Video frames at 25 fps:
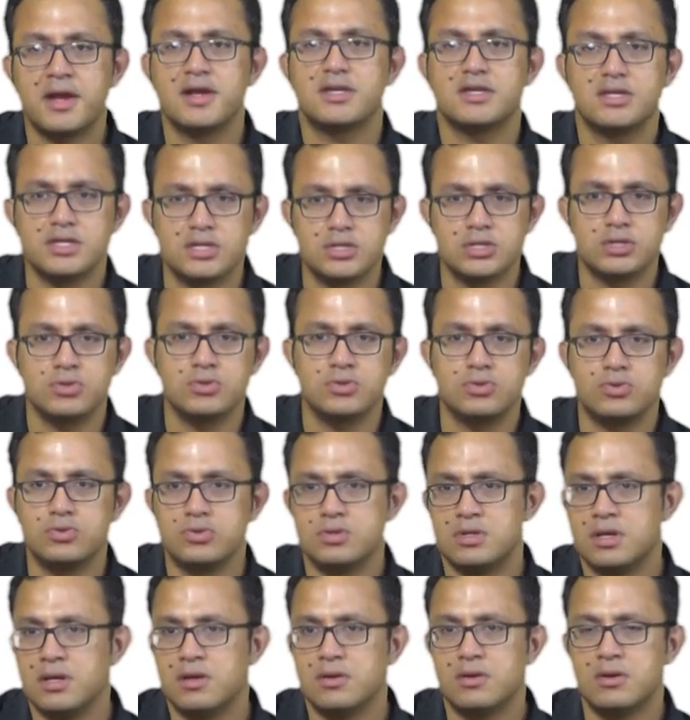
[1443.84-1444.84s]
connected to
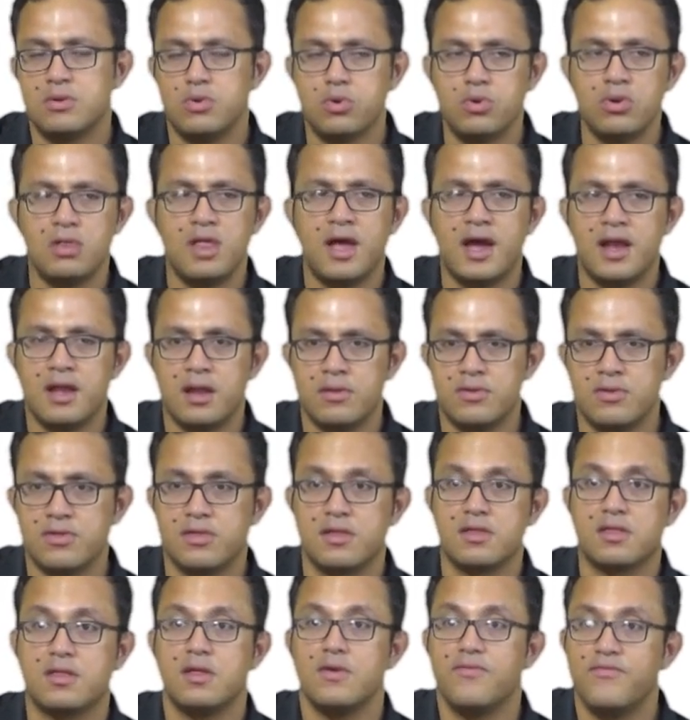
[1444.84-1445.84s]
the whole idea
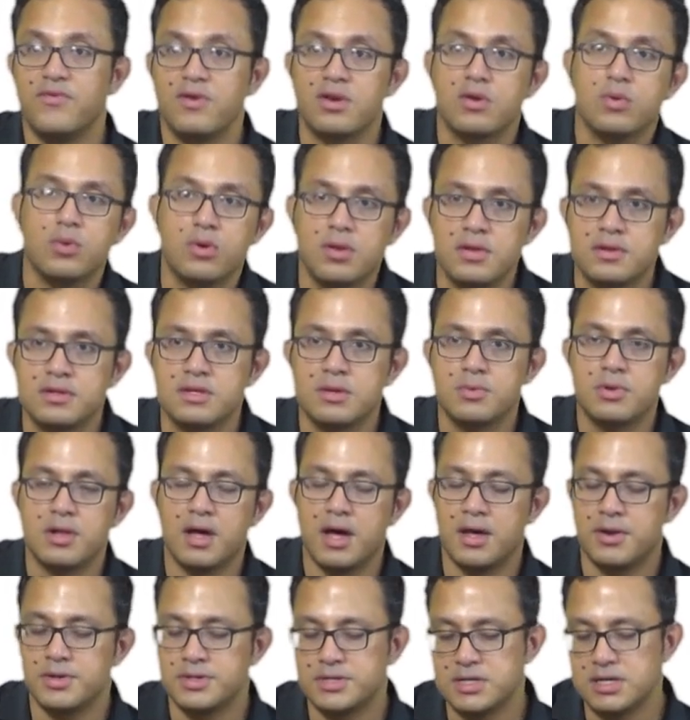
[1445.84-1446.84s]
of the Sisyphean quality
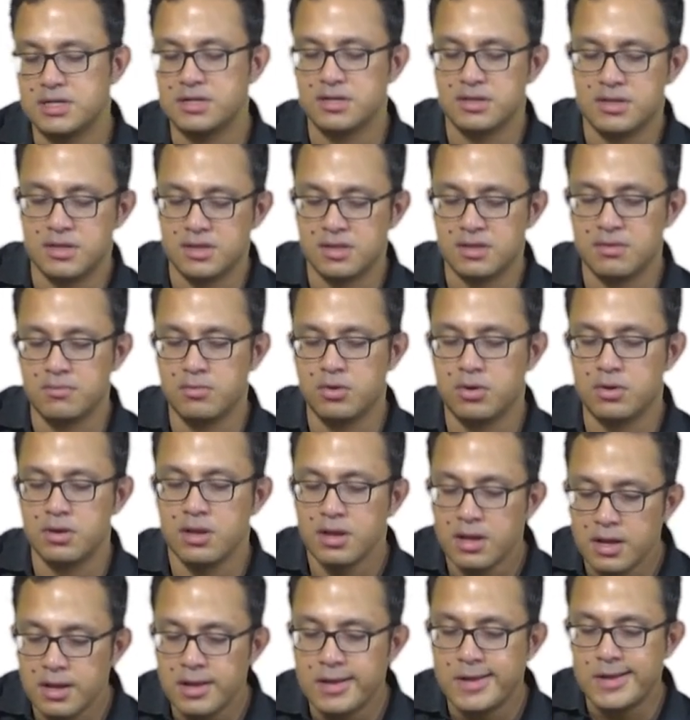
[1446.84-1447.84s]
of Heart of Darkness,
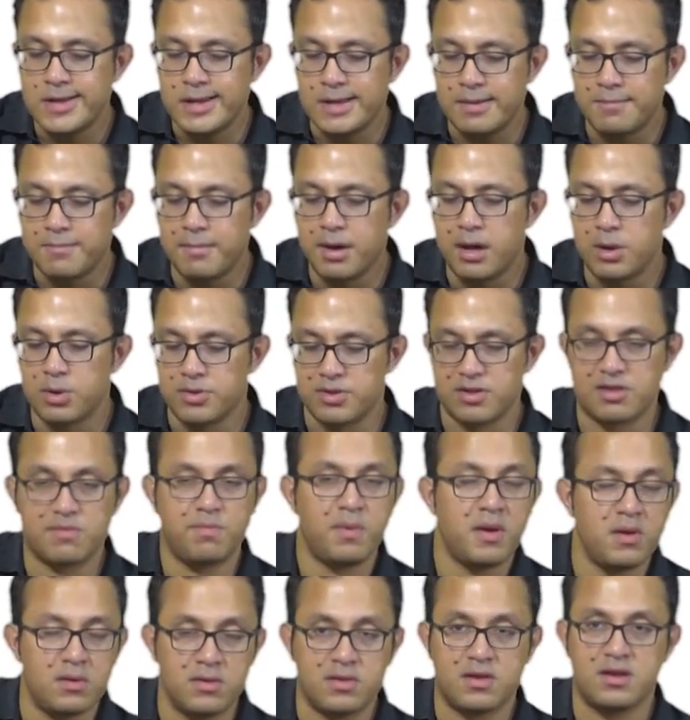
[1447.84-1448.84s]
about Marlowe's
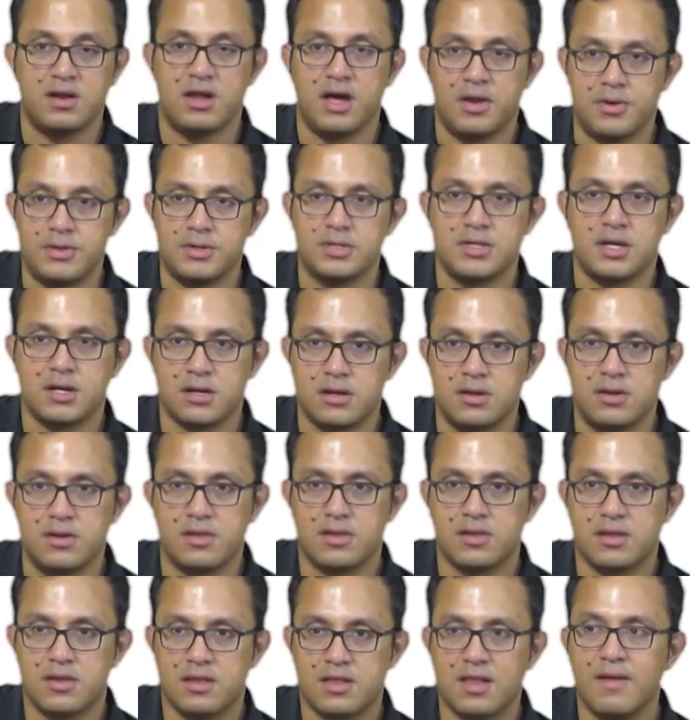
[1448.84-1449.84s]
experience in Heart of
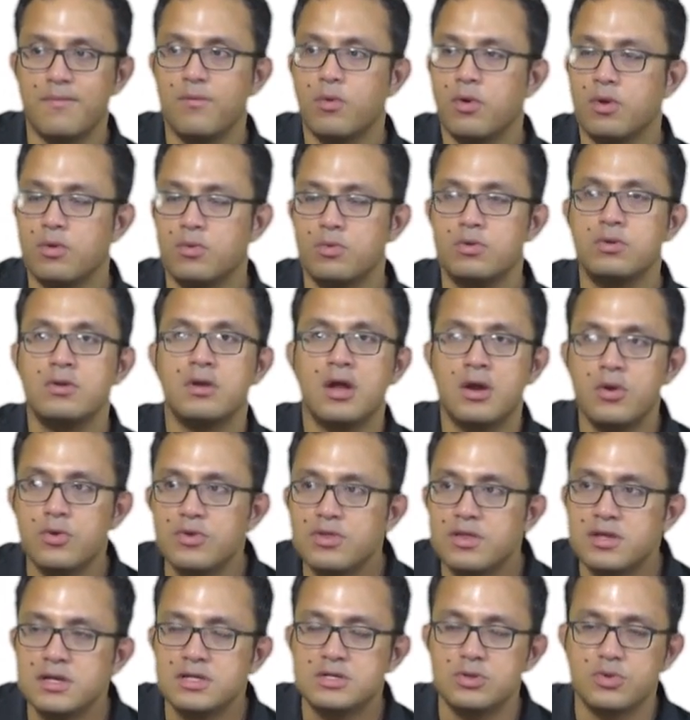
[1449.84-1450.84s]
Darkness, as someone who
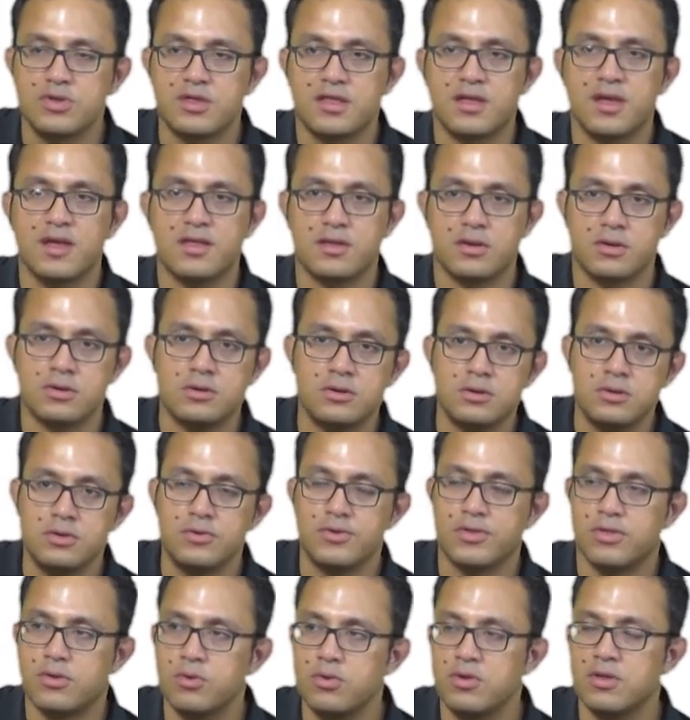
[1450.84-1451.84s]
knows it, who sees it
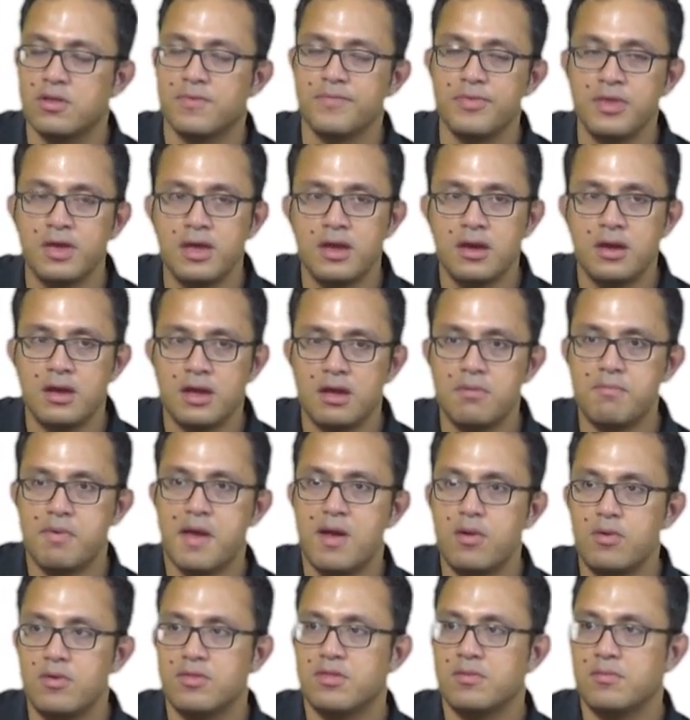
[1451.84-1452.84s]
all, who sees
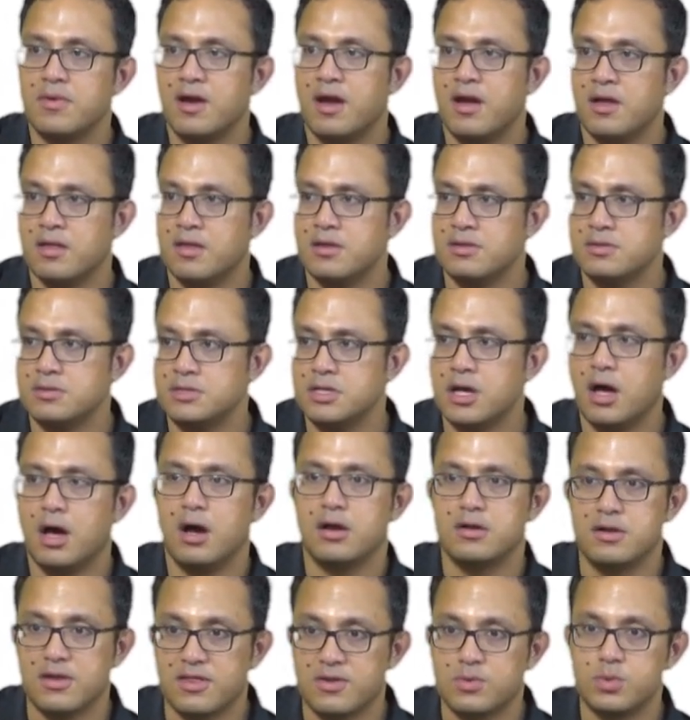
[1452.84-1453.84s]
imperialism as a
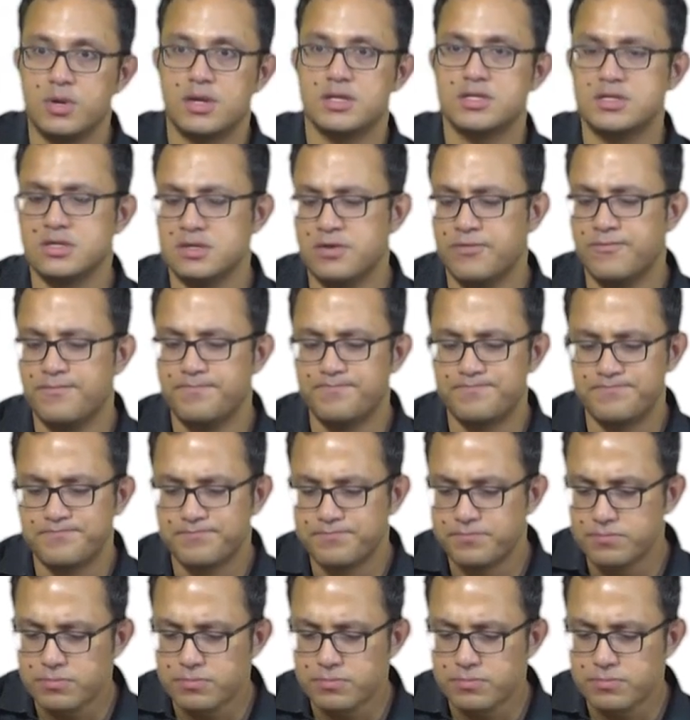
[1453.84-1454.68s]
dark, destructive,